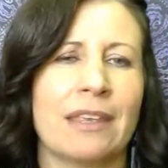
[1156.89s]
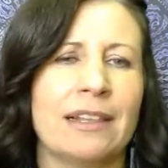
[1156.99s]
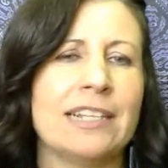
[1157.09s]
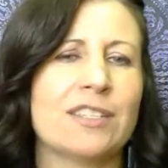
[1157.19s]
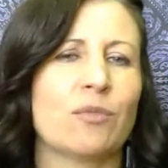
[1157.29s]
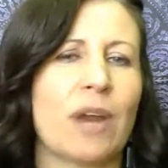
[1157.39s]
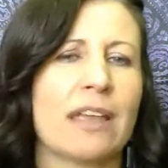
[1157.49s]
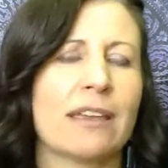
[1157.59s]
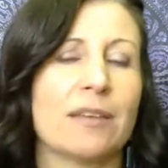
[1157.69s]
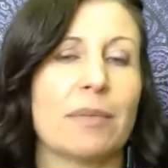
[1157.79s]
Lisa
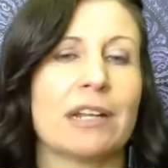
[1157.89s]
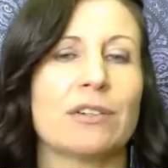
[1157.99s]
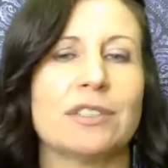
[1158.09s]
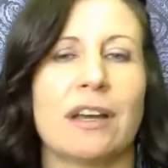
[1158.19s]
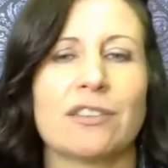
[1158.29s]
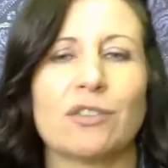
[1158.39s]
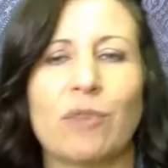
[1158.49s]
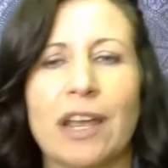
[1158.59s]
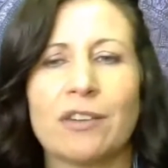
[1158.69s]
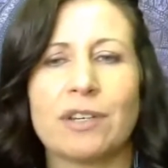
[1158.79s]
Rankin, a medical doctor,
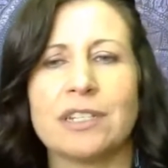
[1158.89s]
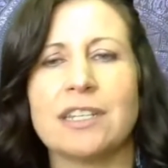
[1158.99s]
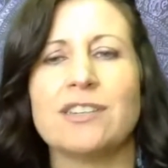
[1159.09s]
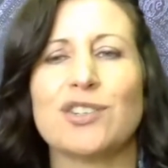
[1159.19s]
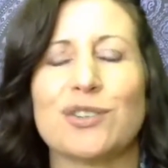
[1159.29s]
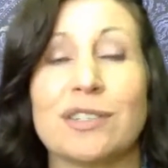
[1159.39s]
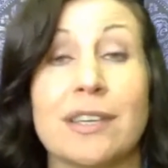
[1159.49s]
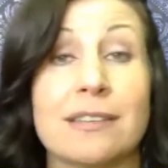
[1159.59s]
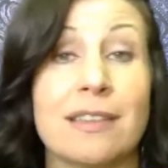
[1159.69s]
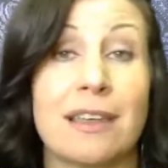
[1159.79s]
writer, and teacher,
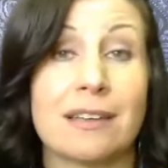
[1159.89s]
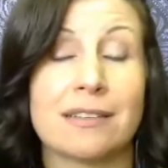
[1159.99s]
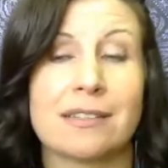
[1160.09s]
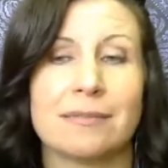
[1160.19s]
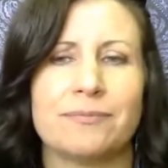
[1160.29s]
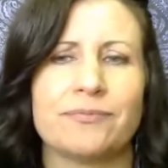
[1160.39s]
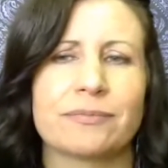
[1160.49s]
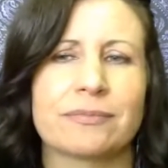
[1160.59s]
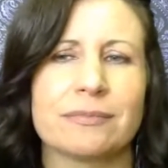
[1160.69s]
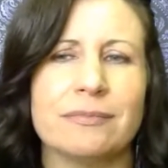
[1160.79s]
says this:
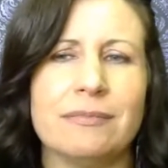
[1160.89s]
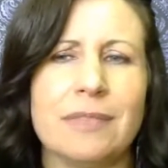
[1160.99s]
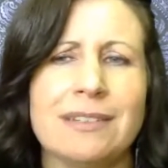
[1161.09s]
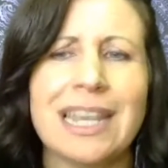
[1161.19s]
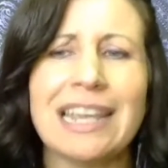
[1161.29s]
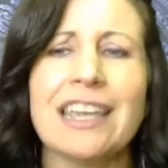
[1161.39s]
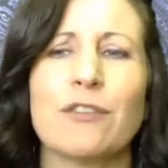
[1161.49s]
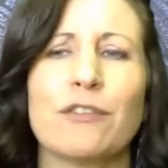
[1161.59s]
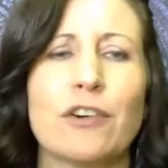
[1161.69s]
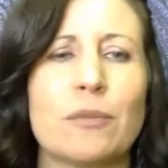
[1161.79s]
"Taking a
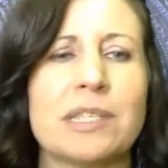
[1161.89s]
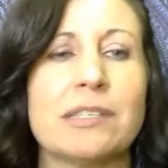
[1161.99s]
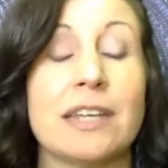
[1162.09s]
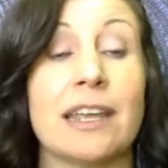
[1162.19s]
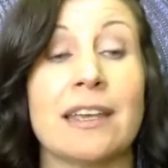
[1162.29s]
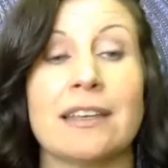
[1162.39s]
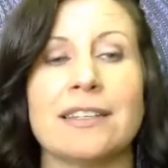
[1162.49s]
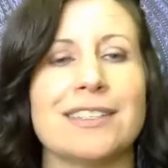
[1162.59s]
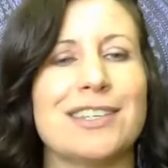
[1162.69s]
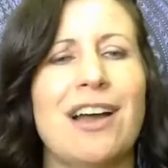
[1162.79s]
firm stand
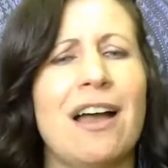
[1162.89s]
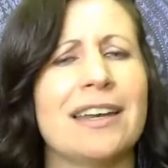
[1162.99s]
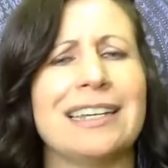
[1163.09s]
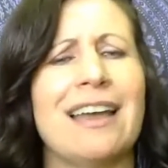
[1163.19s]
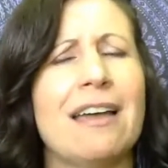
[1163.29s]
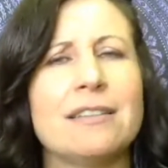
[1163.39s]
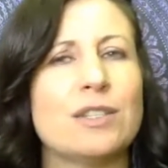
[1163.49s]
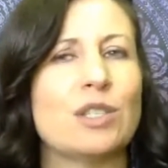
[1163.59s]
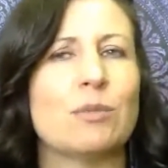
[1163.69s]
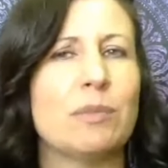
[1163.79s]
is not an
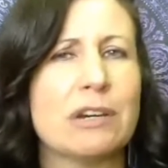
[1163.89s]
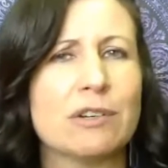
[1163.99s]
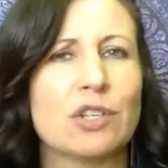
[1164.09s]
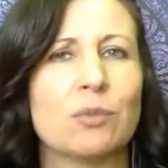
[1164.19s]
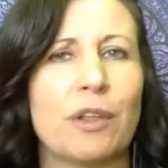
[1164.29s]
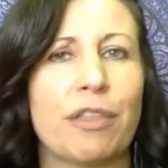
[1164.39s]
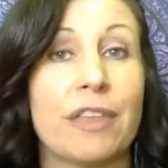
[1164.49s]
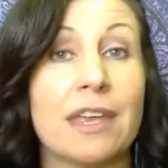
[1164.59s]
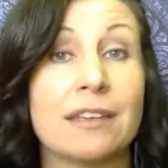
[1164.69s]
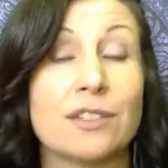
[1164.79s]
unspiritual
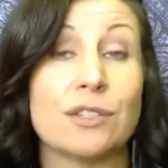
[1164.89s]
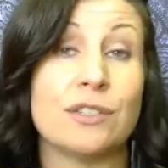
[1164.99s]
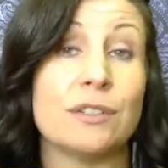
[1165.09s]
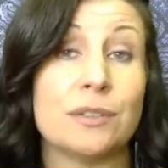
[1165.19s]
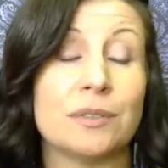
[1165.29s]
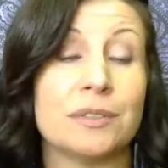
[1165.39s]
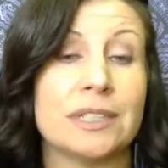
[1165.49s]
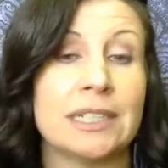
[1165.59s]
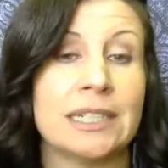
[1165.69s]
thing to do.